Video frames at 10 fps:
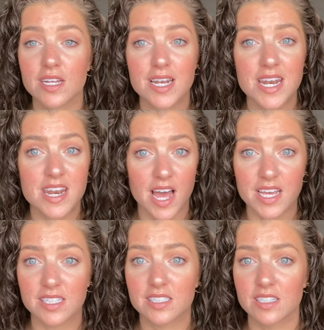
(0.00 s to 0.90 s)

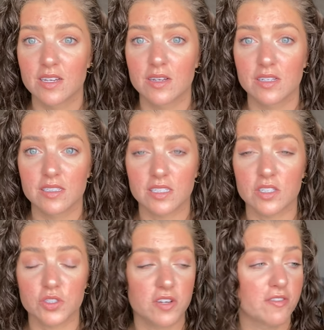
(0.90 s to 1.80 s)
nice
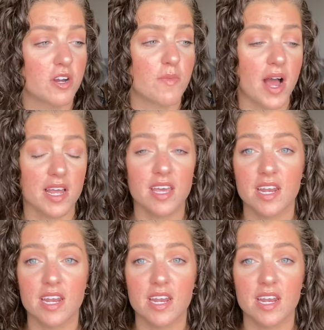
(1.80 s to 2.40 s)
sunscreen for your body.